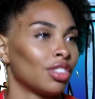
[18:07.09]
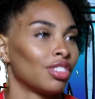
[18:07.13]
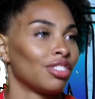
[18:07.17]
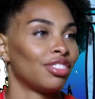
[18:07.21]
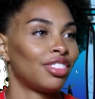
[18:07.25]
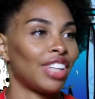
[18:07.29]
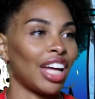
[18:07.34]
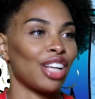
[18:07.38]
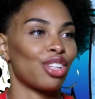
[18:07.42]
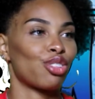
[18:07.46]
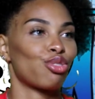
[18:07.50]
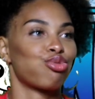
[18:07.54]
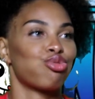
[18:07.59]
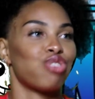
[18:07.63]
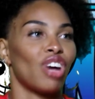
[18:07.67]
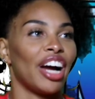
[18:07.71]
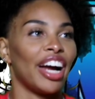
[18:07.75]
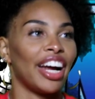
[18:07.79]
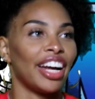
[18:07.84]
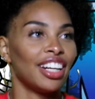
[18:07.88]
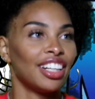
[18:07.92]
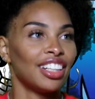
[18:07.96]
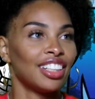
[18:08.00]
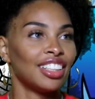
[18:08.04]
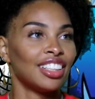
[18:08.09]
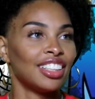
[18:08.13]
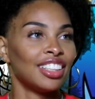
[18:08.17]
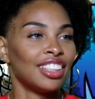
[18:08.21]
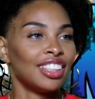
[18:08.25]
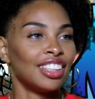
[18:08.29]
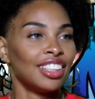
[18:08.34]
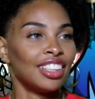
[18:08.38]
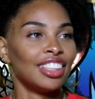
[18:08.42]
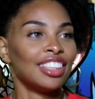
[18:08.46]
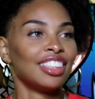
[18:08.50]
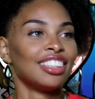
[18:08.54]
That's right.
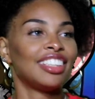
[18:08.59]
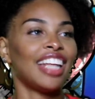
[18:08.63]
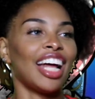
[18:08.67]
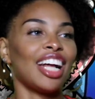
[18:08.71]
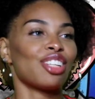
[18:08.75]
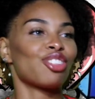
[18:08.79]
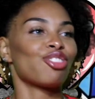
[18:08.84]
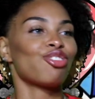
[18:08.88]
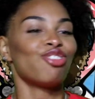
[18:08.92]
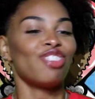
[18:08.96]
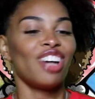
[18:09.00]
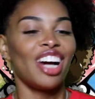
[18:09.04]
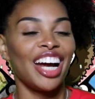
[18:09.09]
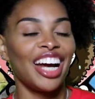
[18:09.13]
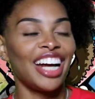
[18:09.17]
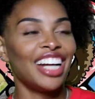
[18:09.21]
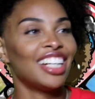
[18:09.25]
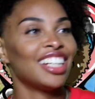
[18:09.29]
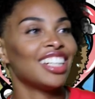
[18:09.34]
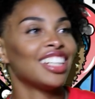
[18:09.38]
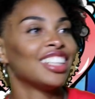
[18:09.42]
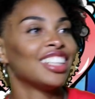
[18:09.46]
That's right.